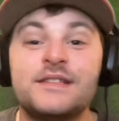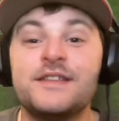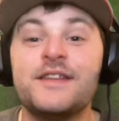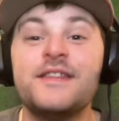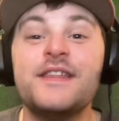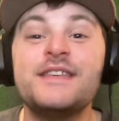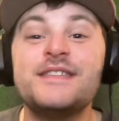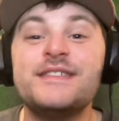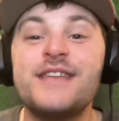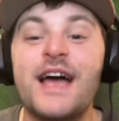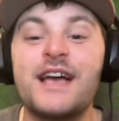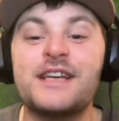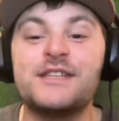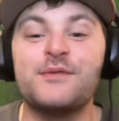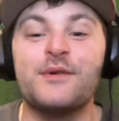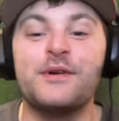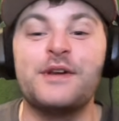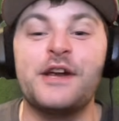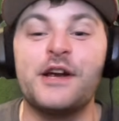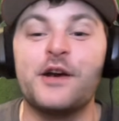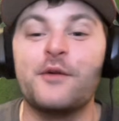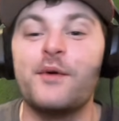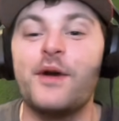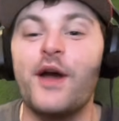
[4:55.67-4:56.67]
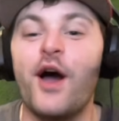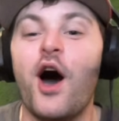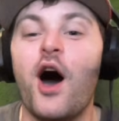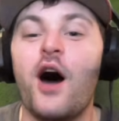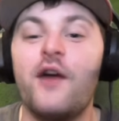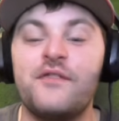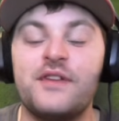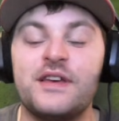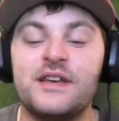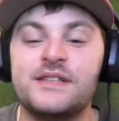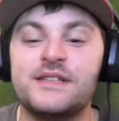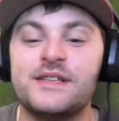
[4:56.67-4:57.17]
So this next one here, we
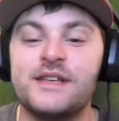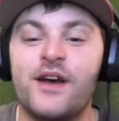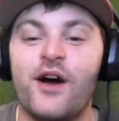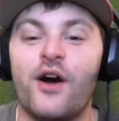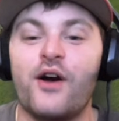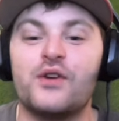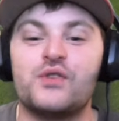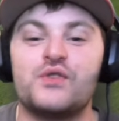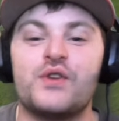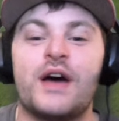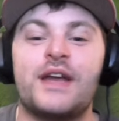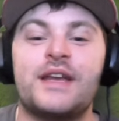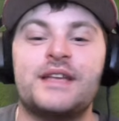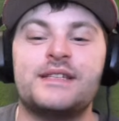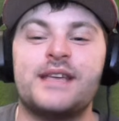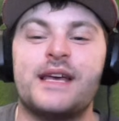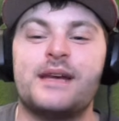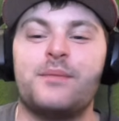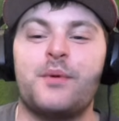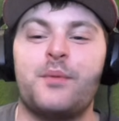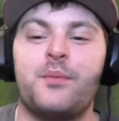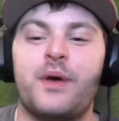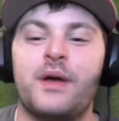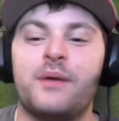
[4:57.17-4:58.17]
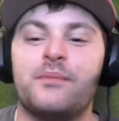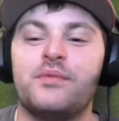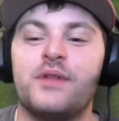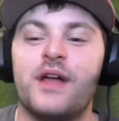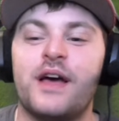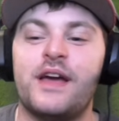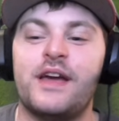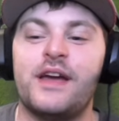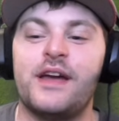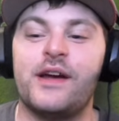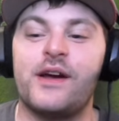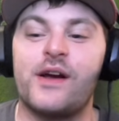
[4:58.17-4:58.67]
obviously are trying to set up a big
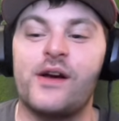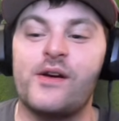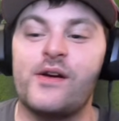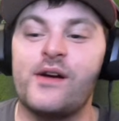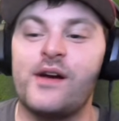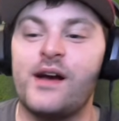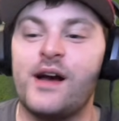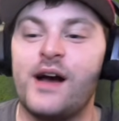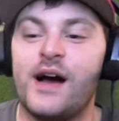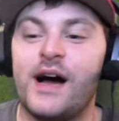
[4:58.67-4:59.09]
play here.